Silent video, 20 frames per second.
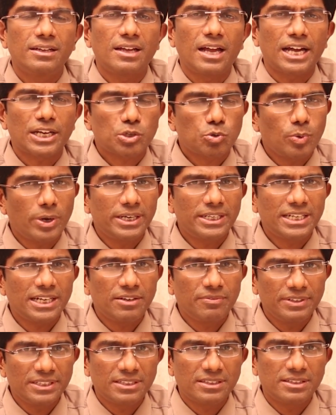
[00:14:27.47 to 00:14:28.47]

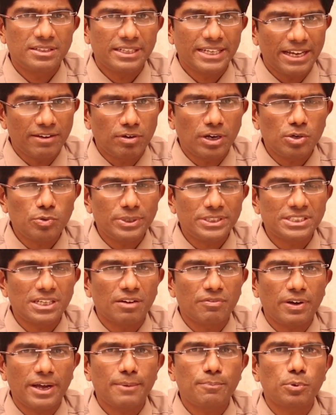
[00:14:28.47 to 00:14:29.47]
acquainted with evaluation
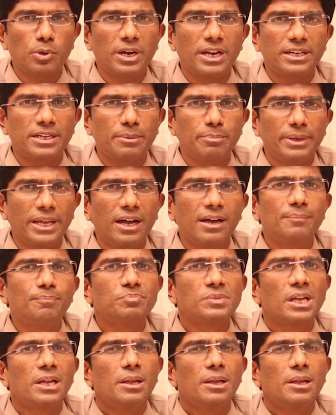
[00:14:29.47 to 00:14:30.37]
of hyponatremia.